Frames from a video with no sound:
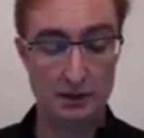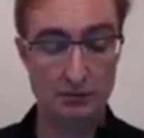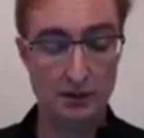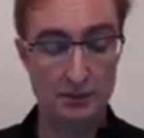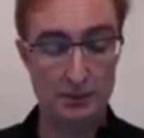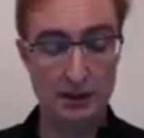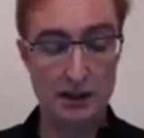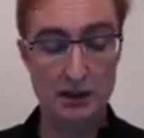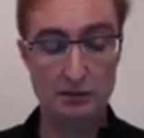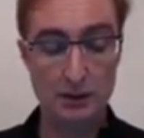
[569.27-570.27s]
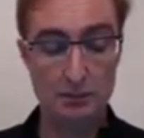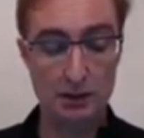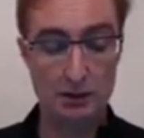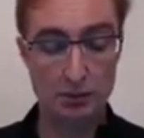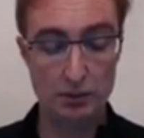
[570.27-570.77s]
The key
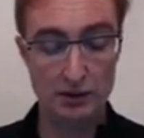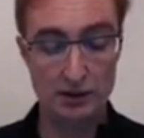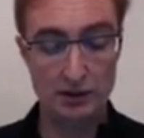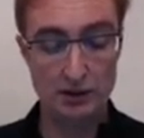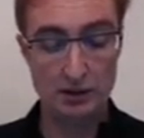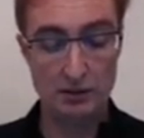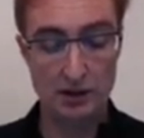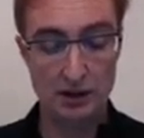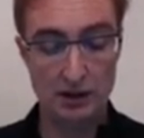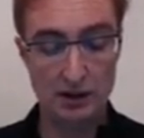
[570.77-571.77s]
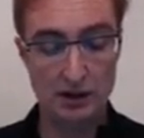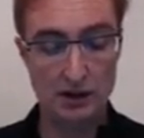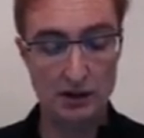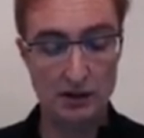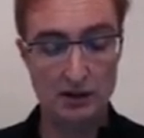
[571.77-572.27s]
replica point is going to be
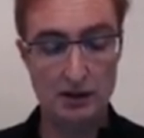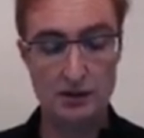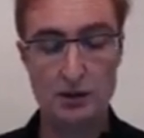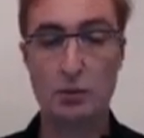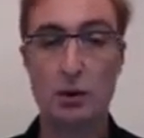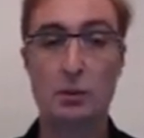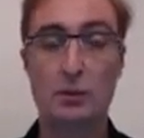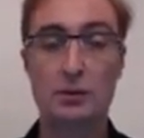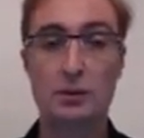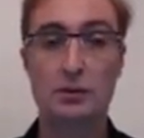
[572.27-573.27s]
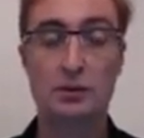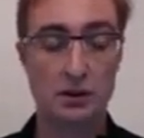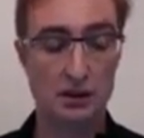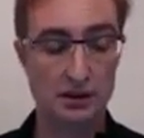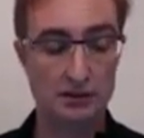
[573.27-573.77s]
here. So what we will do
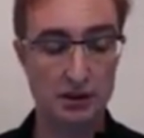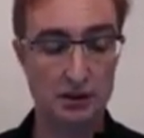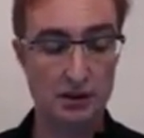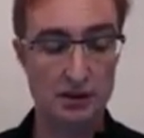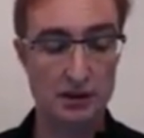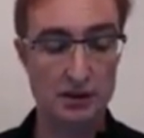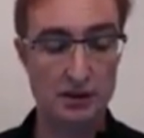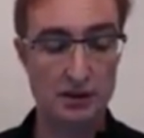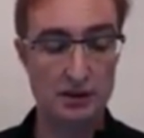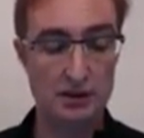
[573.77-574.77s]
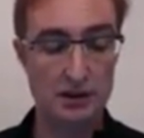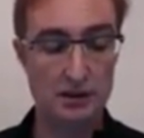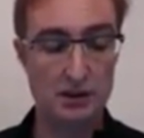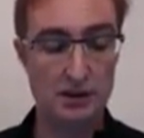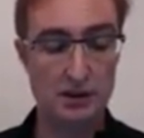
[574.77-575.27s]
to deliver the content is
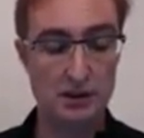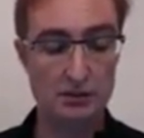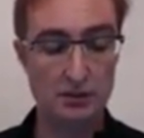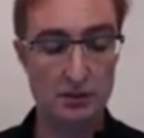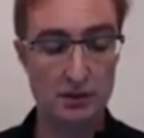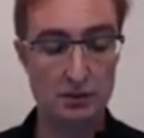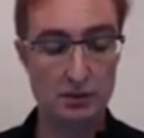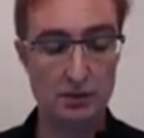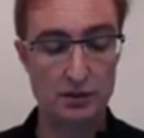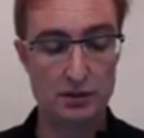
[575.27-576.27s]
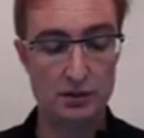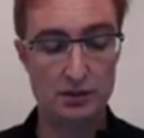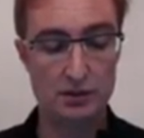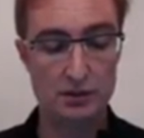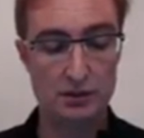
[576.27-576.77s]
send a message from the
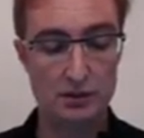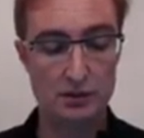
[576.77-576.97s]
source